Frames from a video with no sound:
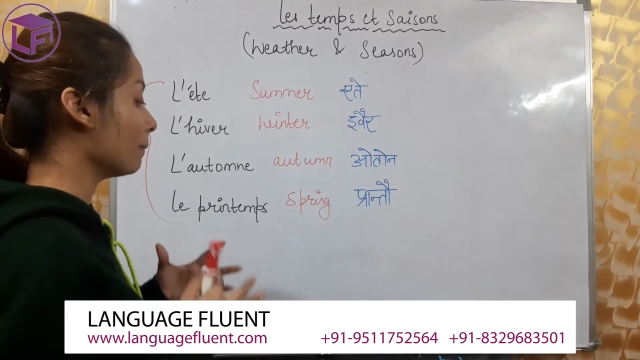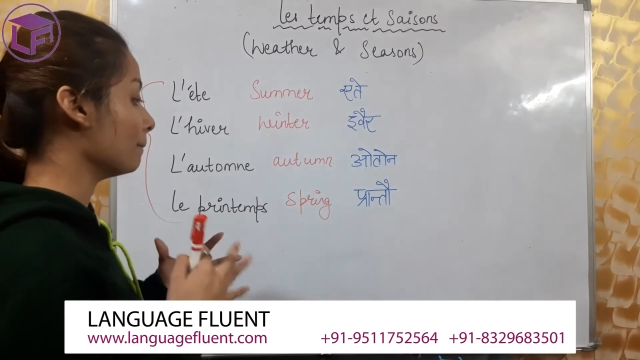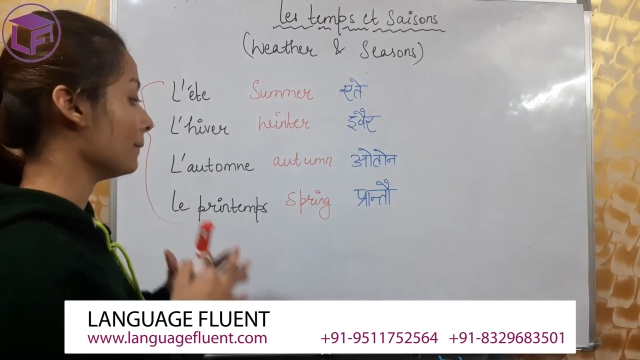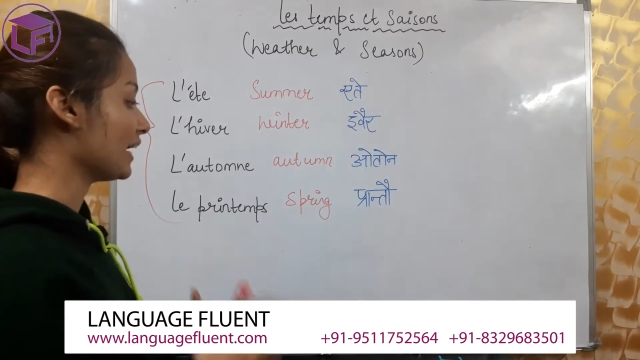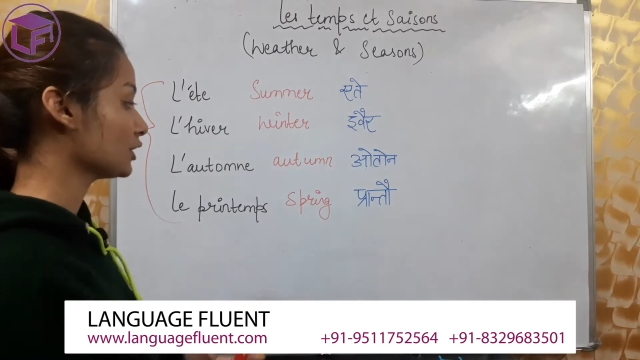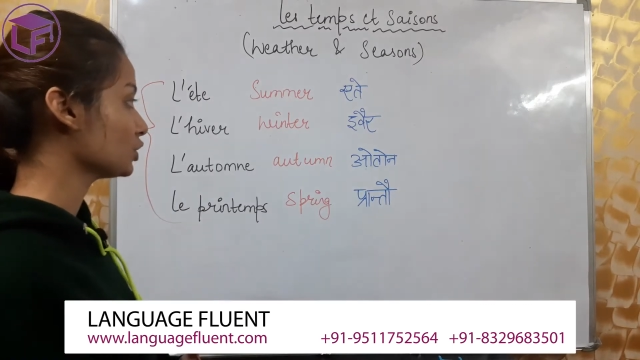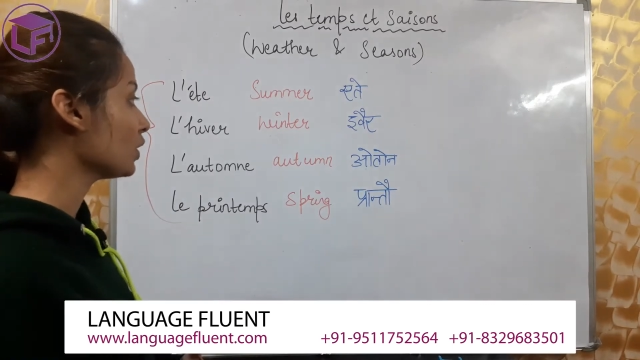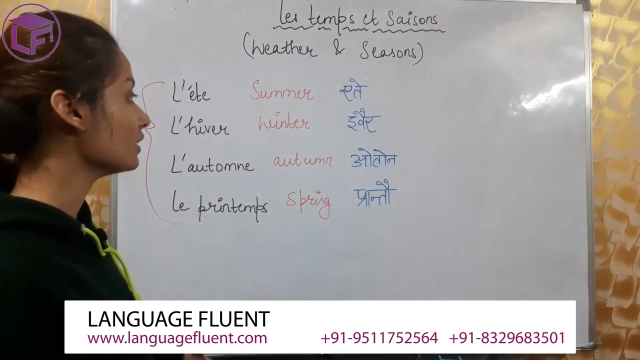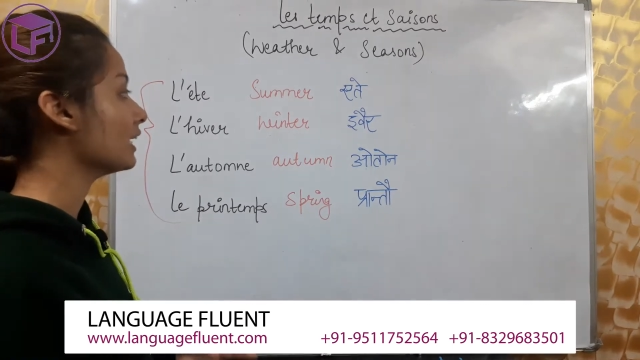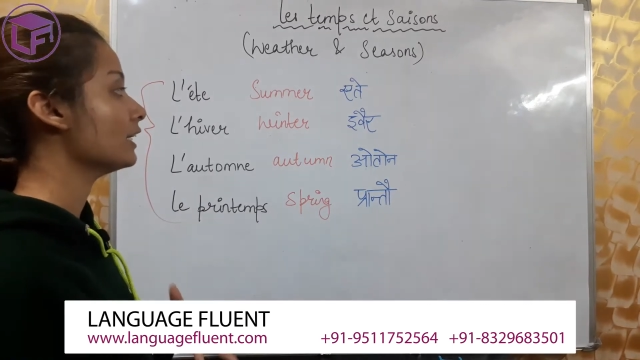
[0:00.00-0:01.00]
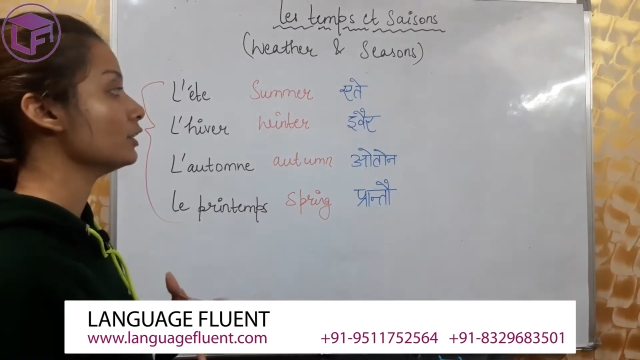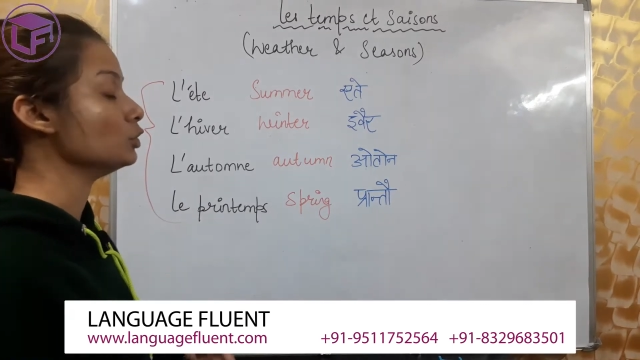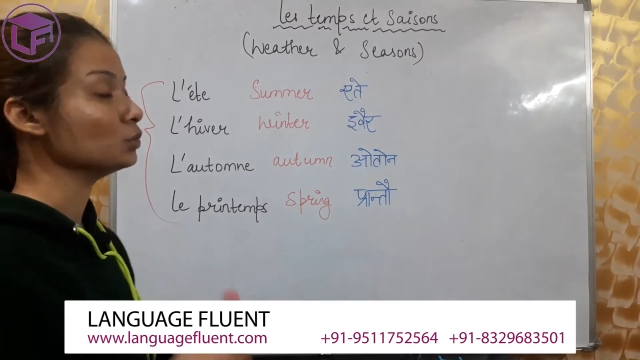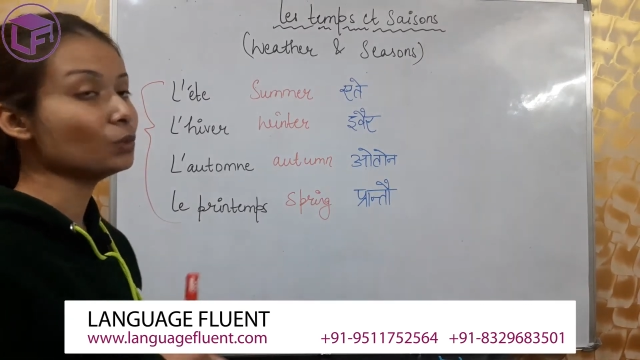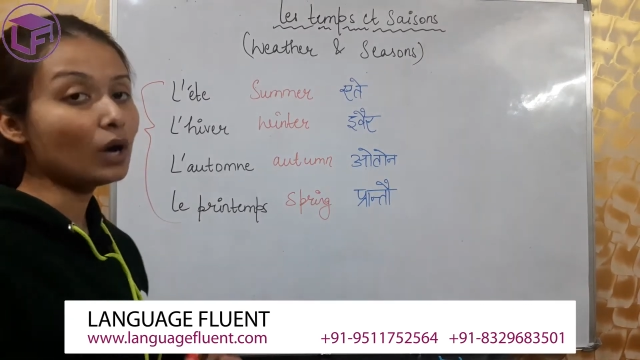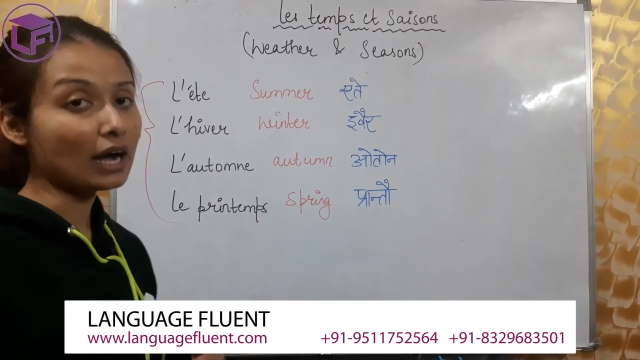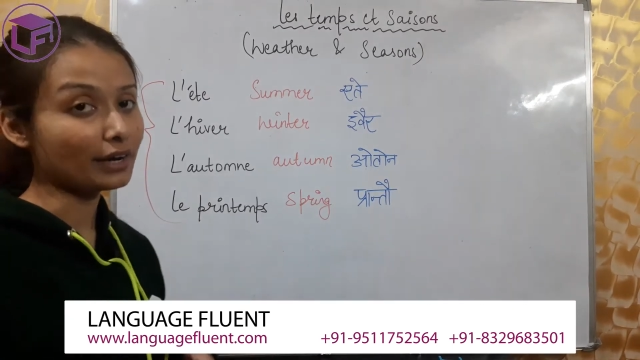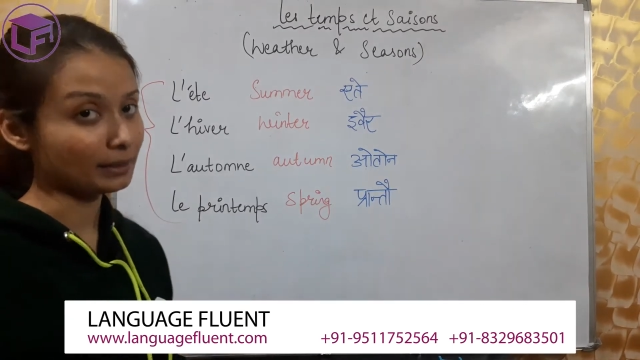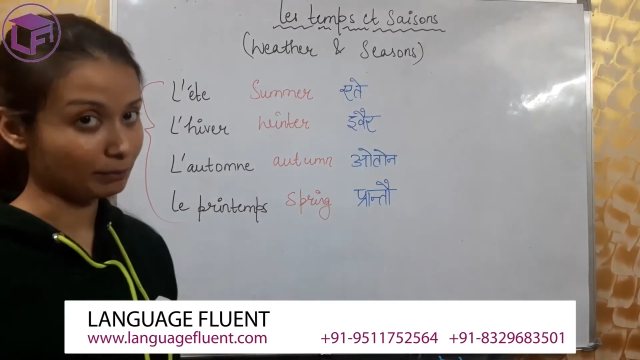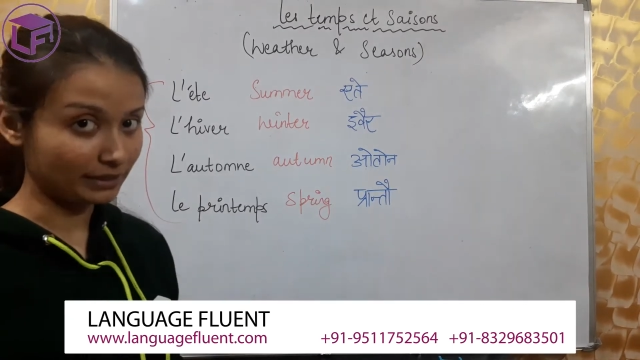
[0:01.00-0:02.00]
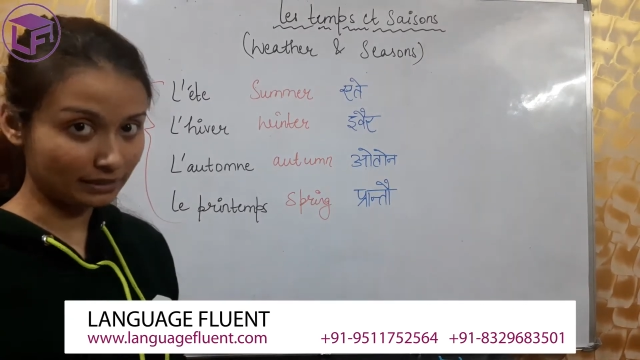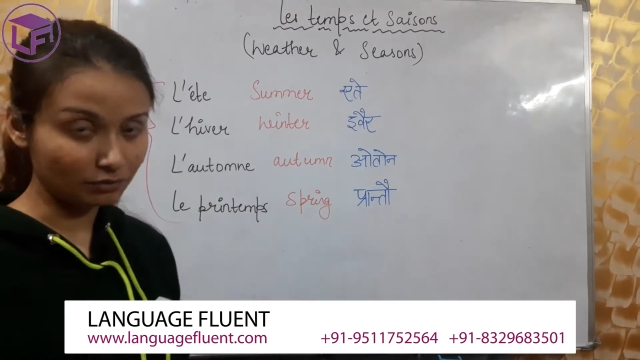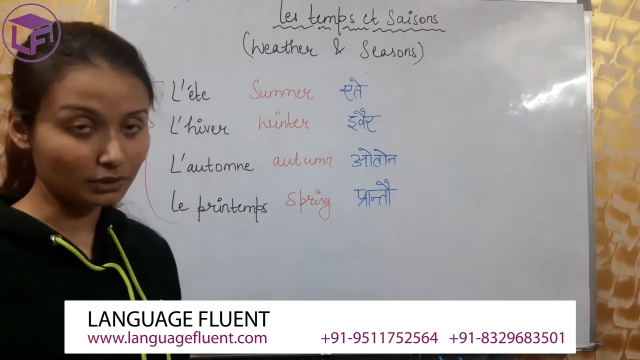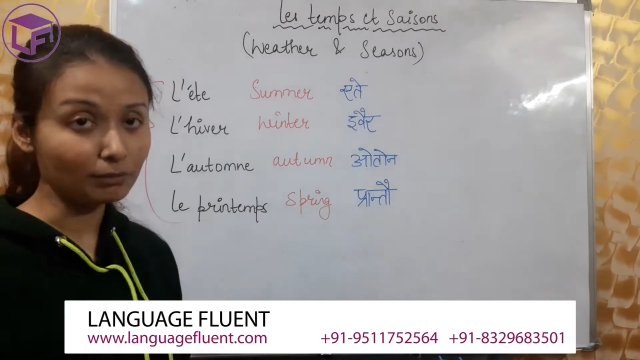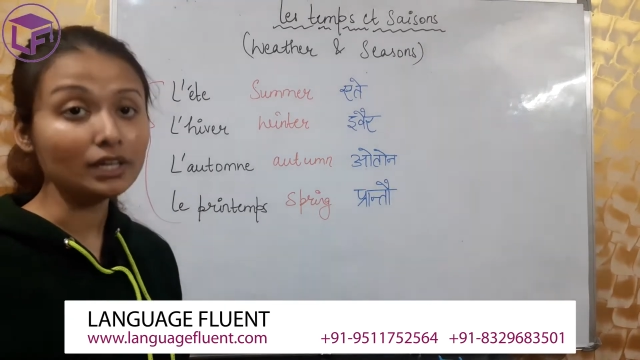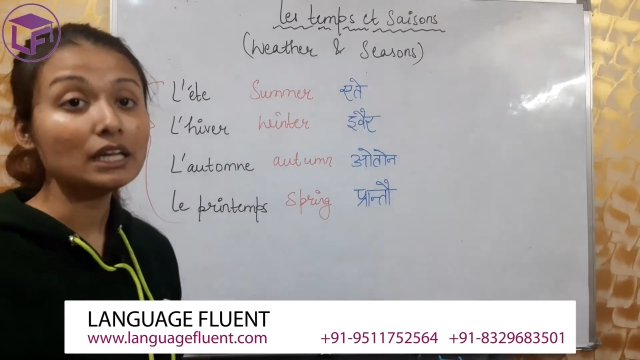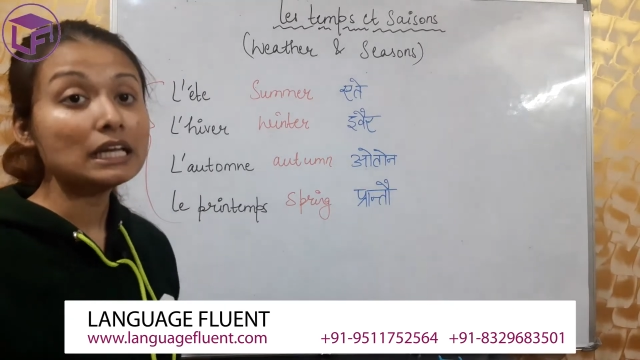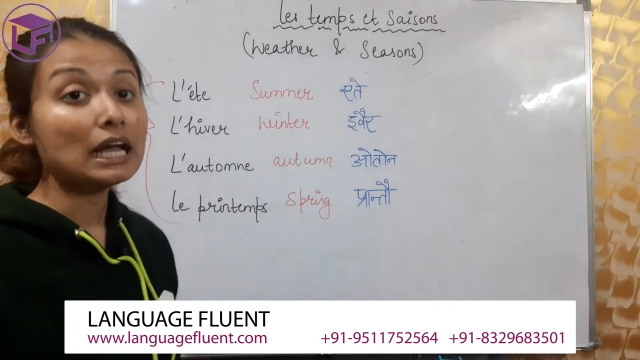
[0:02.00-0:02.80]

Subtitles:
make sure that you are repeating with me